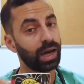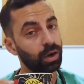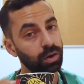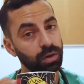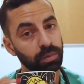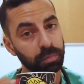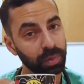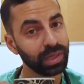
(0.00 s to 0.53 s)

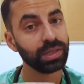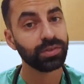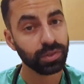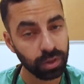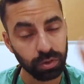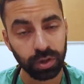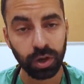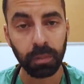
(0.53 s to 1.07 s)
Now,
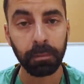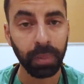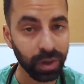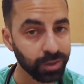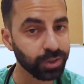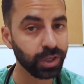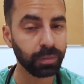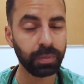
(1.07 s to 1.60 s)
please don't go
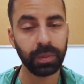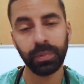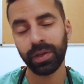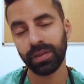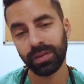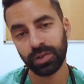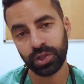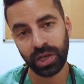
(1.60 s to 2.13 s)
punching
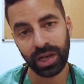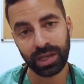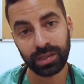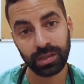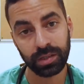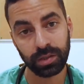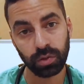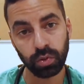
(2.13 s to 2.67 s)
people in the
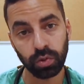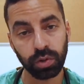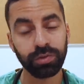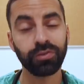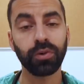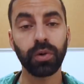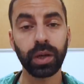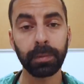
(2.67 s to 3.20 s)
chest or
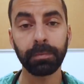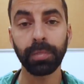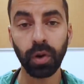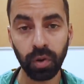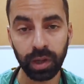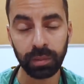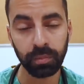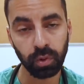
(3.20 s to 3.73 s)
throwing
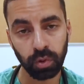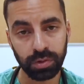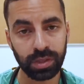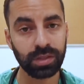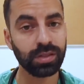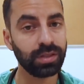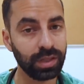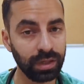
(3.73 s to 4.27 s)
bowling
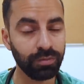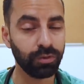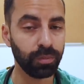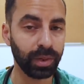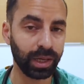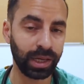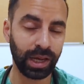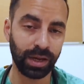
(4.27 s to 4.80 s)
balls at Steve
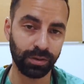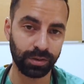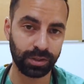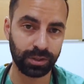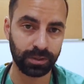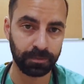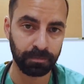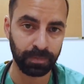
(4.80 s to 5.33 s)
from
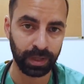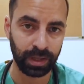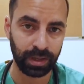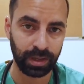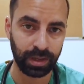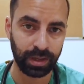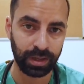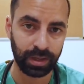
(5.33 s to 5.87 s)
accounts,
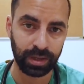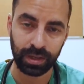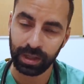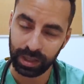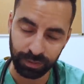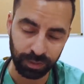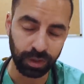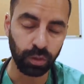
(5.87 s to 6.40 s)

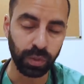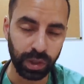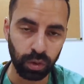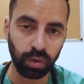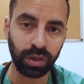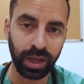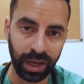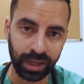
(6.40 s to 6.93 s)
even though
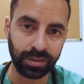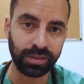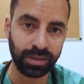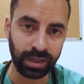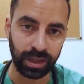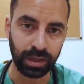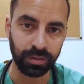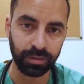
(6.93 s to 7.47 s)
we all hate
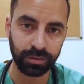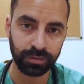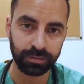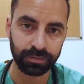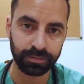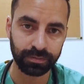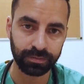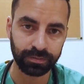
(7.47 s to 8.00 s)
Steve.